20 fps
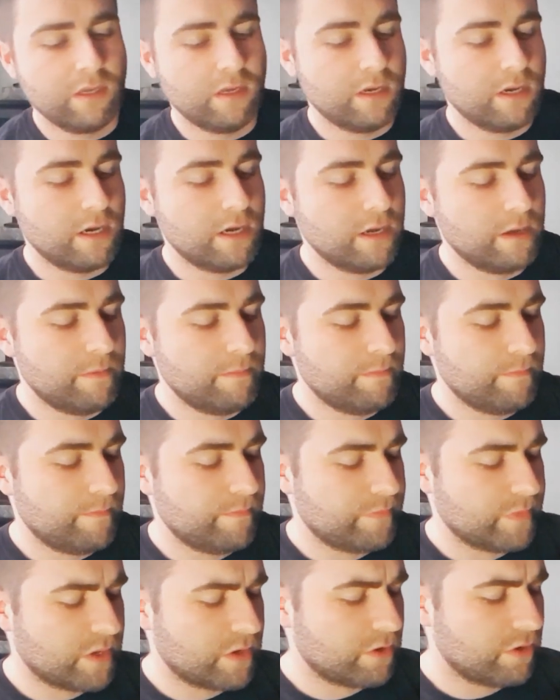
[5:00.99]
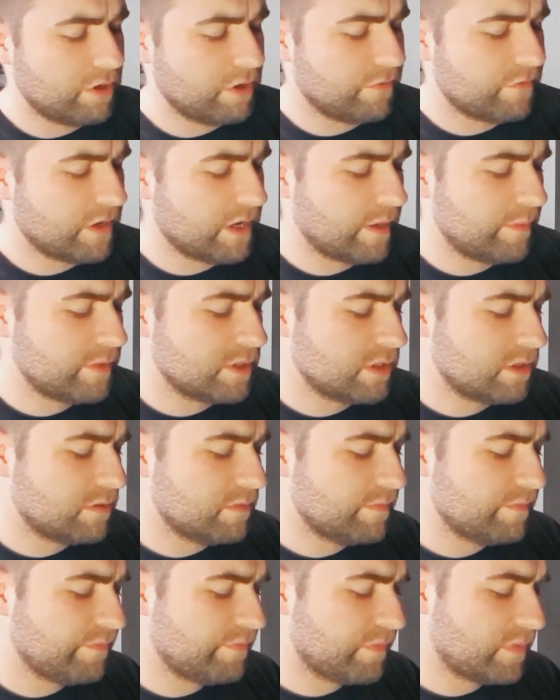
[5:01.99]
Um, I got it for Amazon.
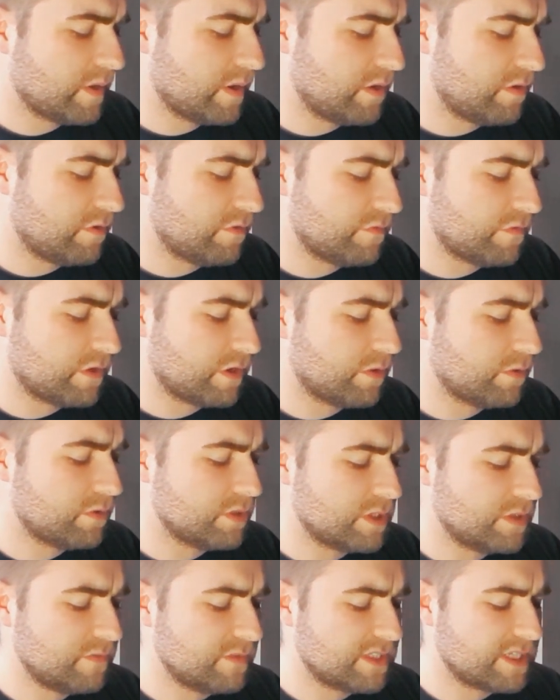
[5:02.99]
I don't think it was even